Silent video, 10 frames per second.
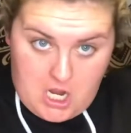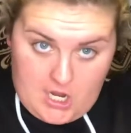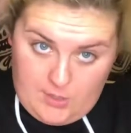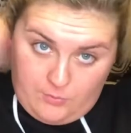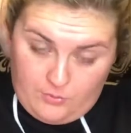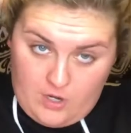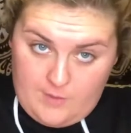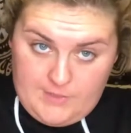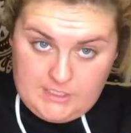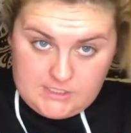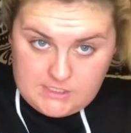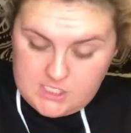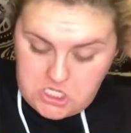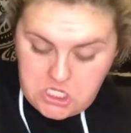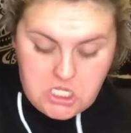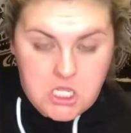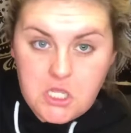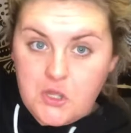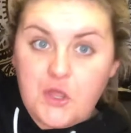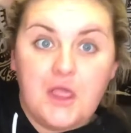I promise
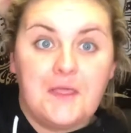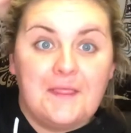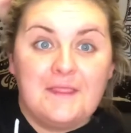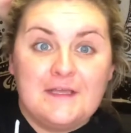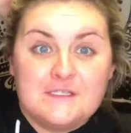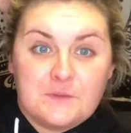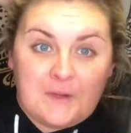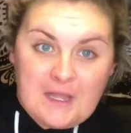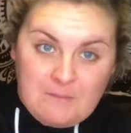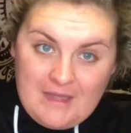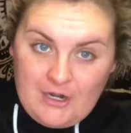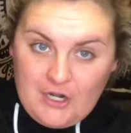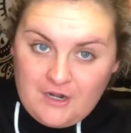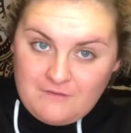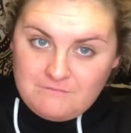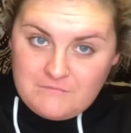things will get better.